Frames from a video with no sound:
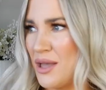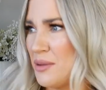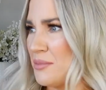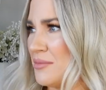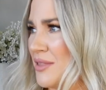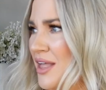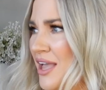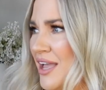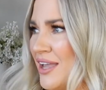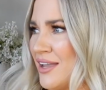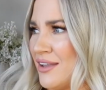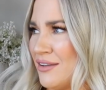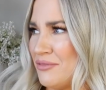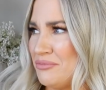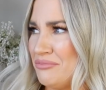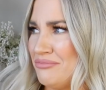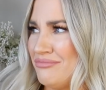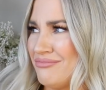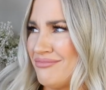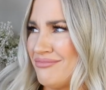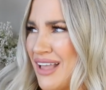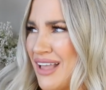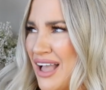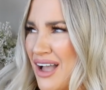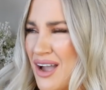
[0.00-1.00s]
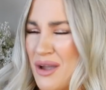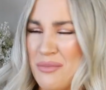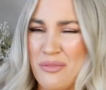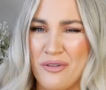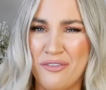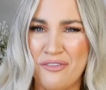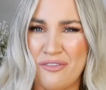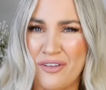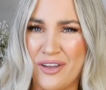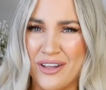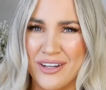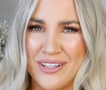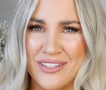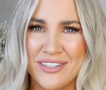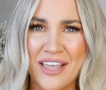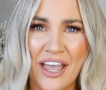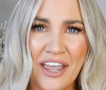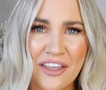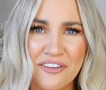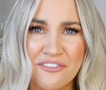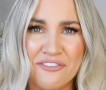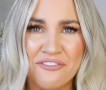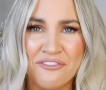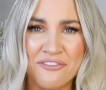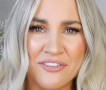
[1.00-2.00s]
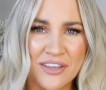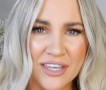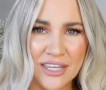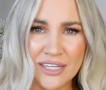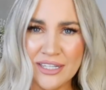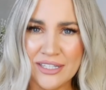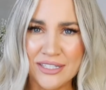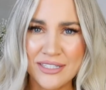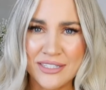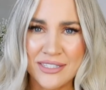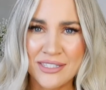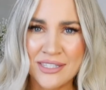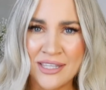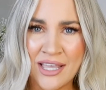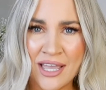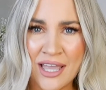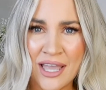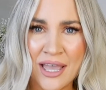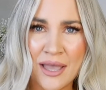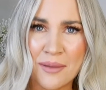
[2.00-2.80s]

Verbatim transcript: I'm like, I prefer to say fierce.